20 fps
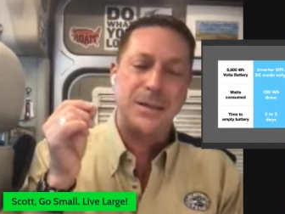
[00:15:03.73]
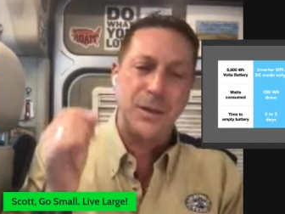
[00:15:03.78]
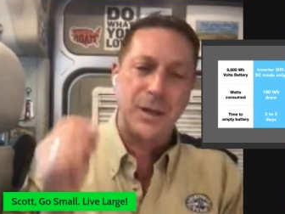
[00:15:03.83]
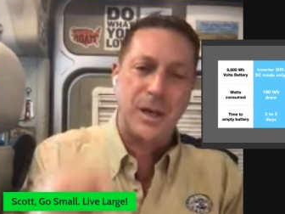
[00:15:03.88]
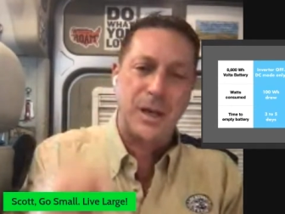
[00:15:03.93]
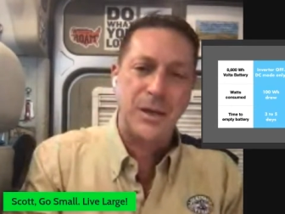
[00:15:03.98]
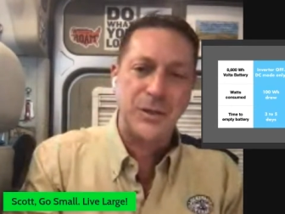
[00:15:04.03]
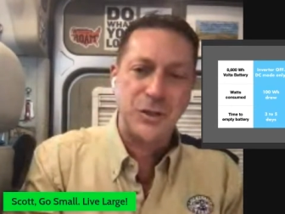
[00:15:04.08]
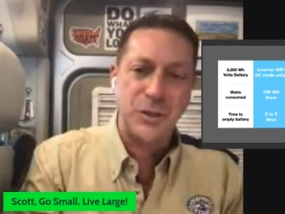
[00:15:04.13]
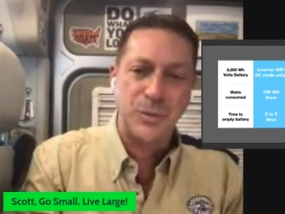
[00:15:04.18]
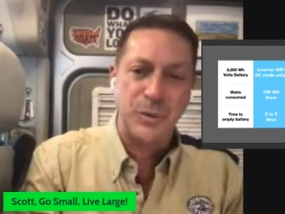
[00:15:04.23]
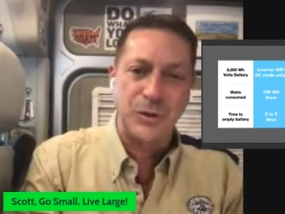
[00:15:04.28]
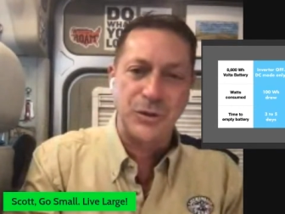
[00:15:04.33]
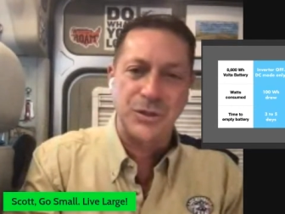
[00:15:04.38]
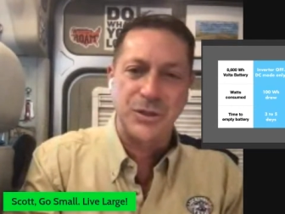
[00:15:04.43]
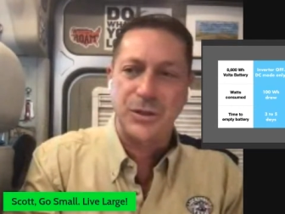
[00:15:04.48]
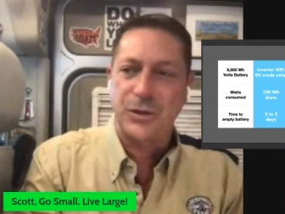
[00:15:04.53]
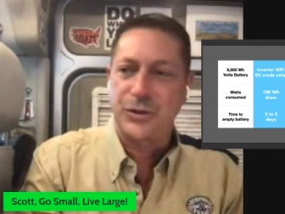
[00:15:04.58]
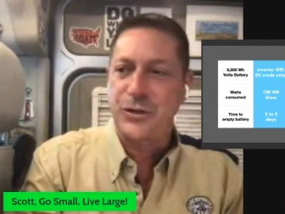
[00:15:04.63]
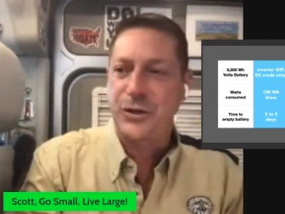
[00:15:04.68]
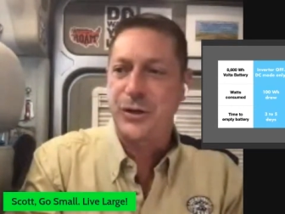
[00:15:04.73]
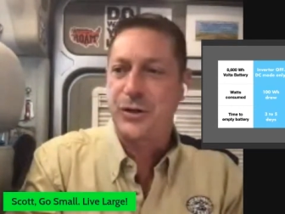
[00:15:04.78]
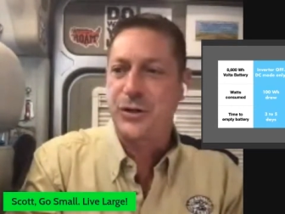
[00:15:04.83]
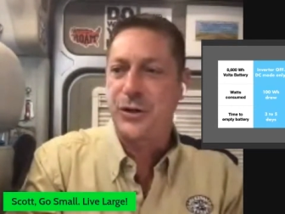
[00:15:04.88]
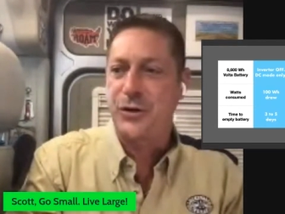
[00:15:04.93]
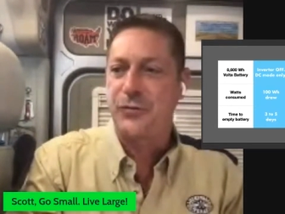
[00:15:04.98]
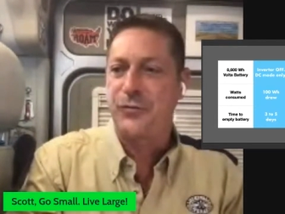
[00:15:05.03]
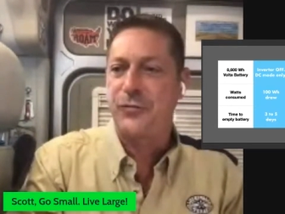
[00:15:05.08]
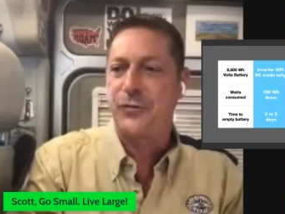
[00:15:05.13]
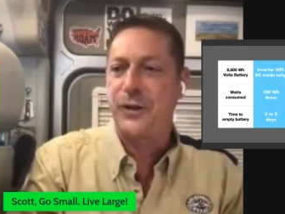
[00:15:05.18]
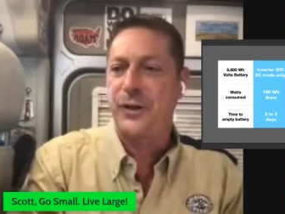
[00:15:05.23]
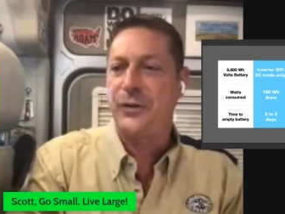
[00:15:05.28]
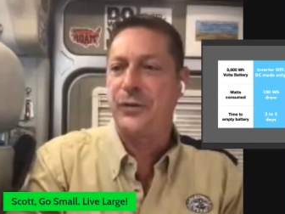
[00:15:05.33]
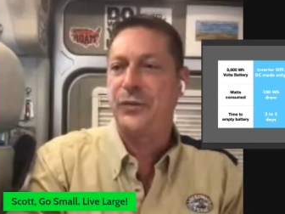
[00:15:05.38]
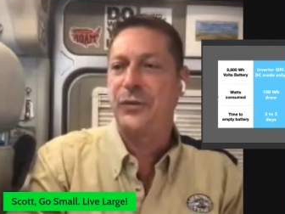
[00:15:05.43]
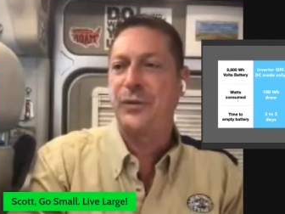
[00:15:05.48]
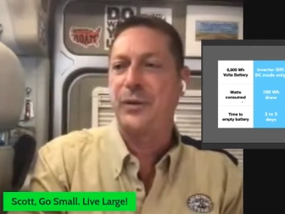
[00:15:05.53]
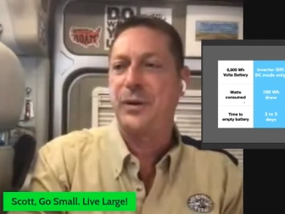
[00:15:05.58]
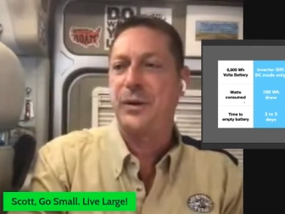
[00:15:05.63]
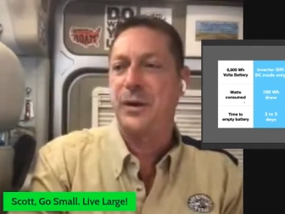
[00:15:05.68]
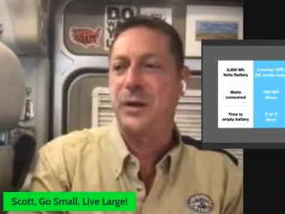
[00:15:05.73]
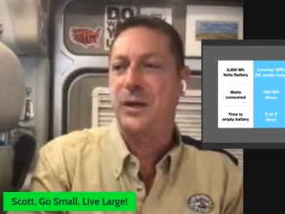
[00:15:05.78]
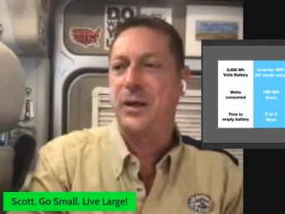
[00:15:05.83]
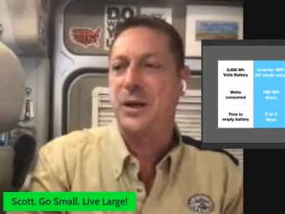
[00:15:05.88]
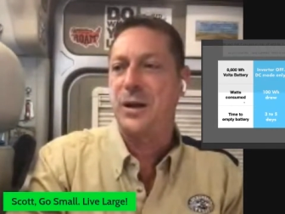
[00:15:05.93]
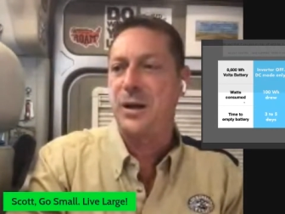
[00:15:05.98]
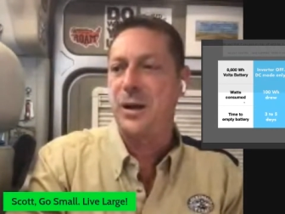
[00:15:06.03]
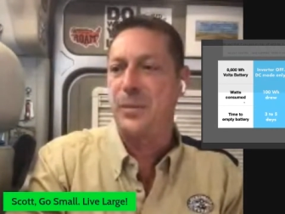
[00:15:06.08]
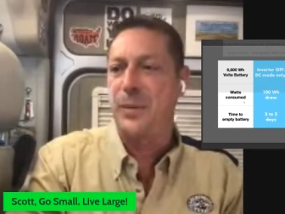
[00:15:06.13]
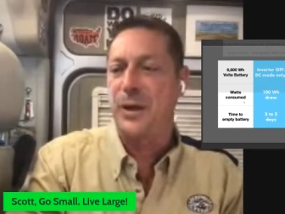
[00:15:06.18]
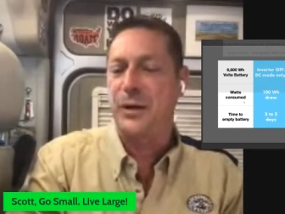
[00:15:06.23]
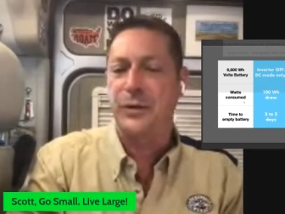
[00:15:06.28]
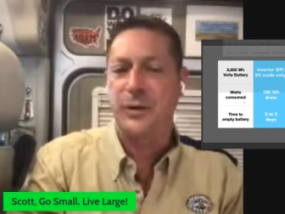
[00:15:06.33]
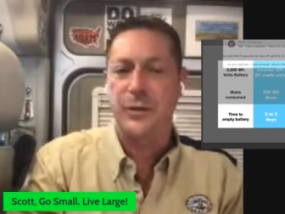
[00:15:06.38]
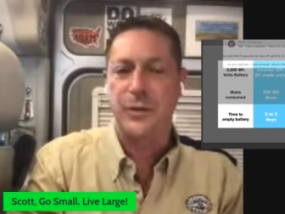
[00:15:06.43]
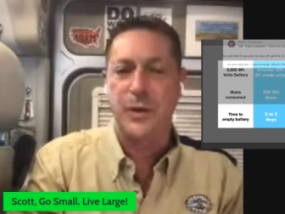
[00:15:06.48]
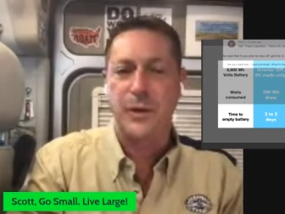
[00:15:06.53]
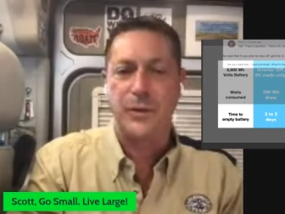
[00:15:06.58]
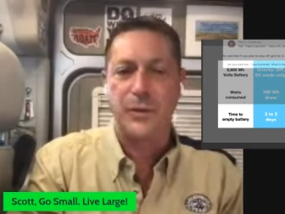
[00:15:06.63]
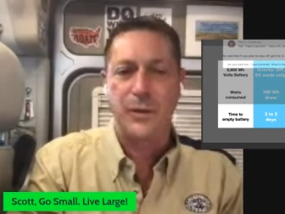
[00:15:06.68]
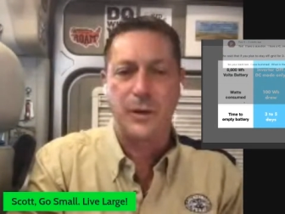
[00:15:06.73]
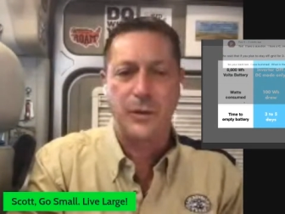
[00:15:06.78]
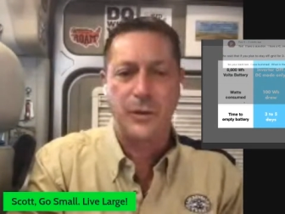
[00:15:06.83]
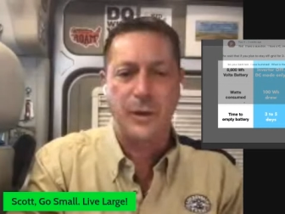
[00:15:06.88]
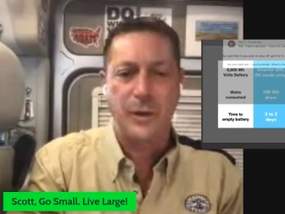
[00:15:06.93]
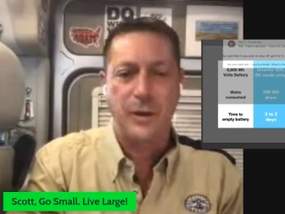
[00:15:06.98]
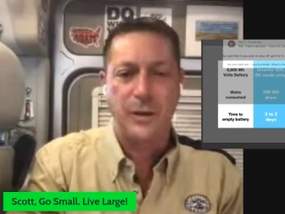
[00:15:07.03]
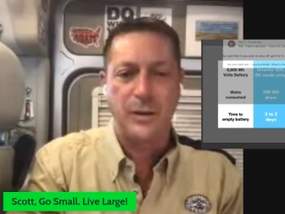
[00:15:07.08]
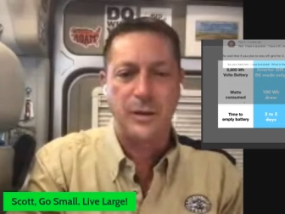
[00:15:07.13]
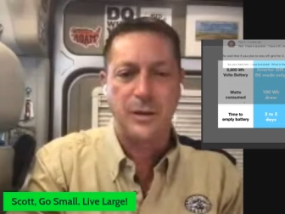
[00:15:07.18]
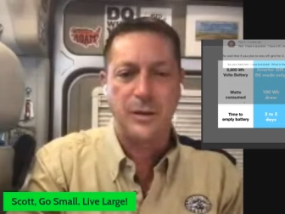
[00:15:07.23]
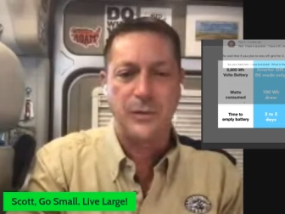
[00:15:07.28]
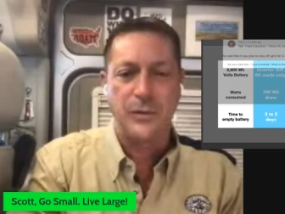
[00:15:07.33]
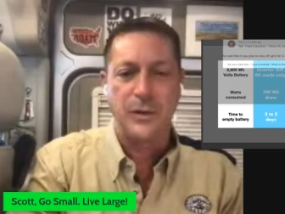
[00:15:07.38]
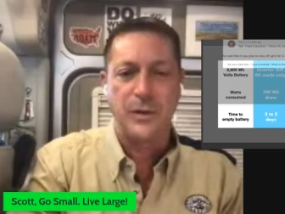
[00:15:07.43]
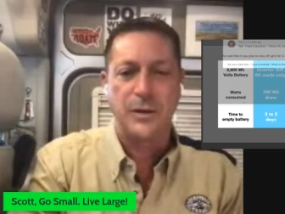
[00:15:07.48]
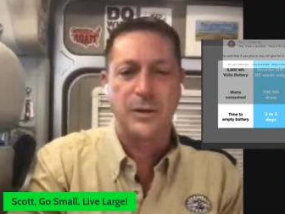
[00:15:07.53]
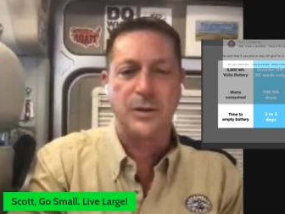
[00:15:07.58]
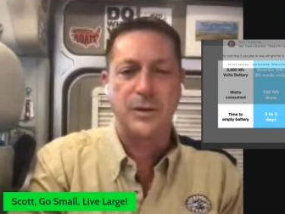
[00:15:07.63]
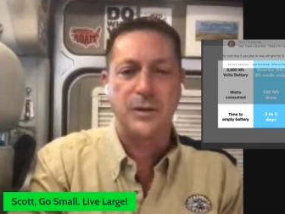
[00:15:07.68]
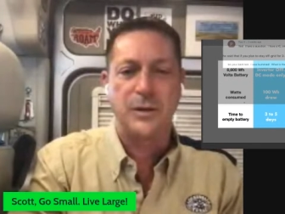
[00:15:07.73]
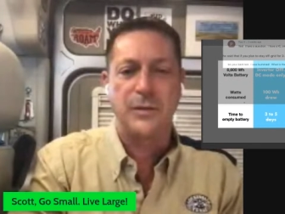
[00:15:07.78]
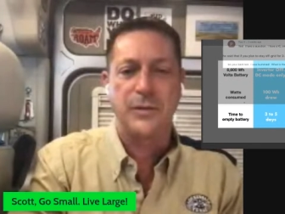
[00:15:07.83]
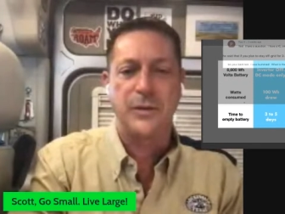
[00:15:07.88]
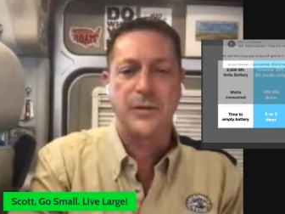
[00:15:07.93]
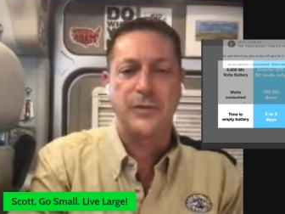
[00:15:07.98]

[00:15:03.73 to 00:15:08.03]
and to the customers or to, to your friends' uh, comment on the on the on the on